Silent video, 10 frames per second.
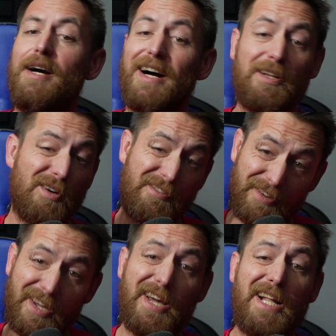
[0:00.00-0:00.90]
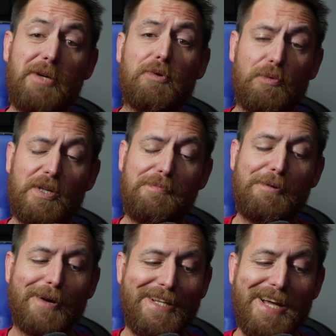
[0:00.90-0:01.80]
I don't have anyone with me
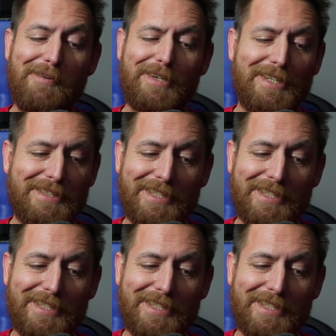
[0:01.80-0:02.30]
right now because